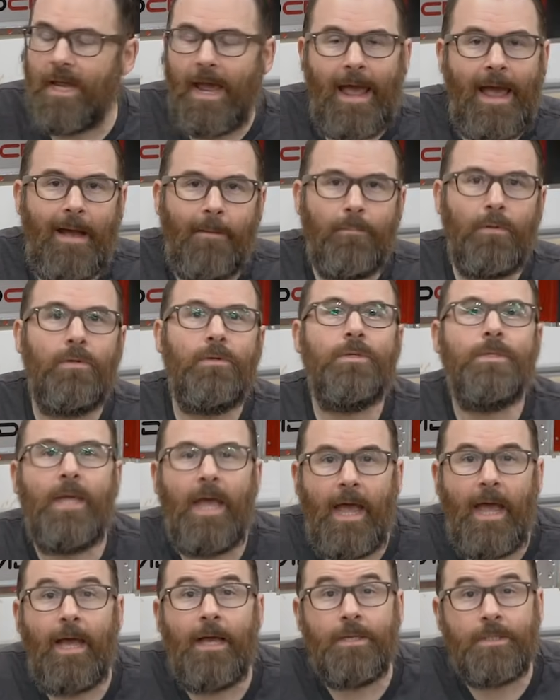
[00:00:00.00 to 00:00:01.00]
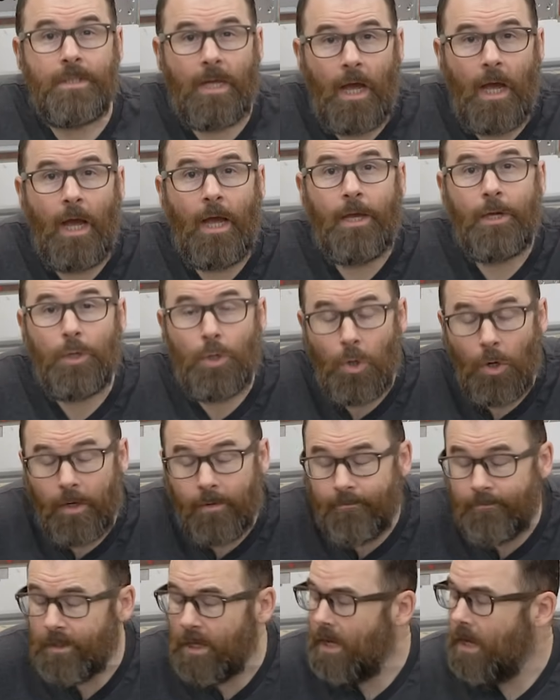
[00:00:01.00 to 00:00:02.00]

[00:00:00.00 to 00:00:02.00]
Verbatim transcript: to apples as I could.